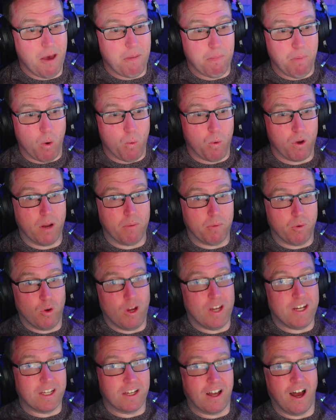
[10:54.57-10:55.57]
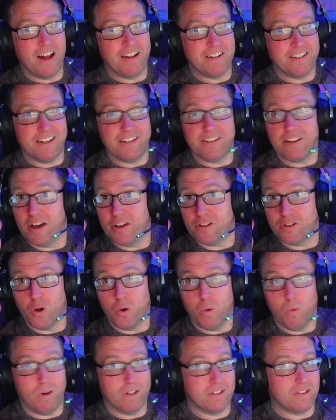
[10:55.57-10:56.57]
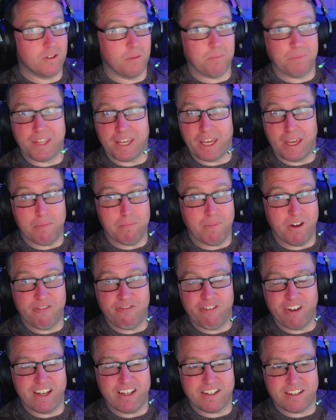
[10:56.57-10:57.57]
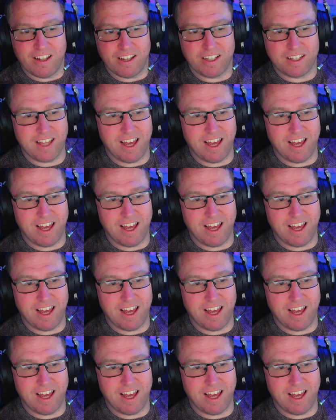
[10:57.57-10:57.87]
But when I'm creating content, I don't want something in my face like